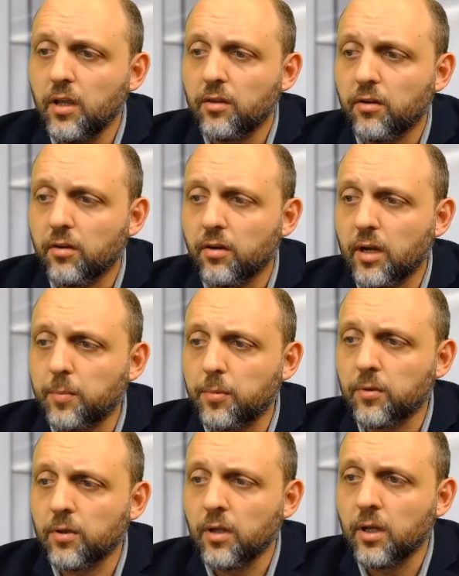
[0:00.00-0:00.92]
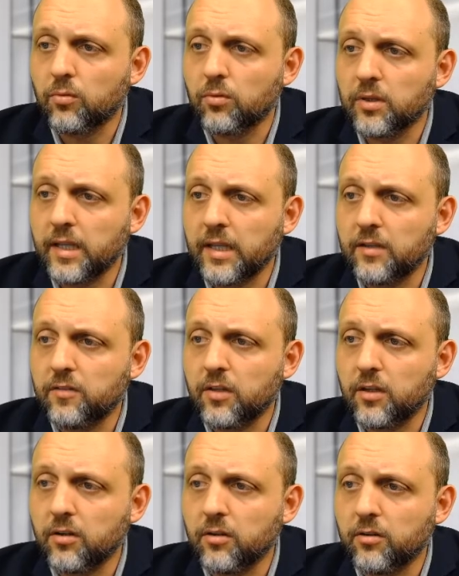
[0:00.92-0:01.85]
There are a couple links
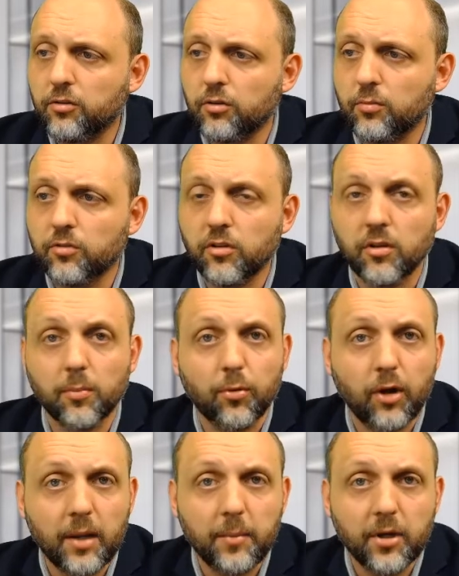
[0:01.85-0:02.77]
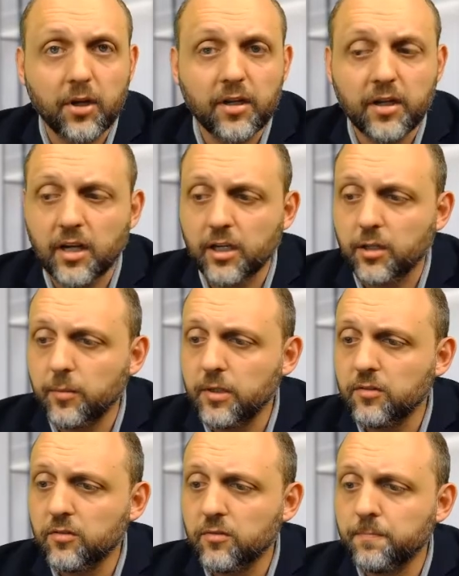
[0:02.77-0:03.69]
here in terms of the primary
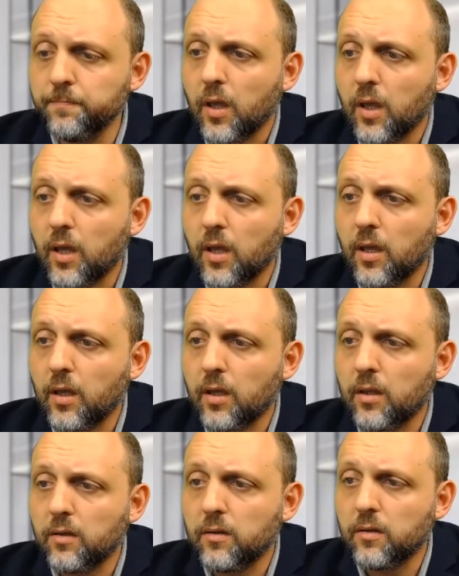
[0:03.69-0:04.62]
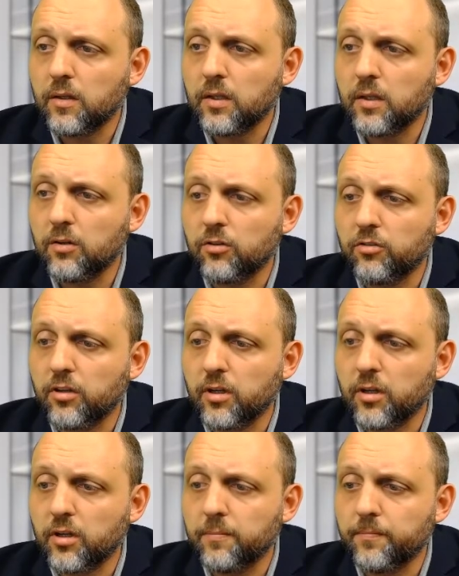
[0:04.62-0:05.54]
documents, and here's
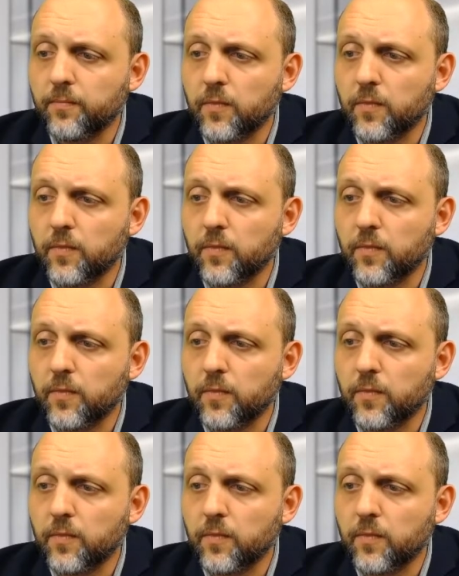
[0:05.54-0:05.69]
the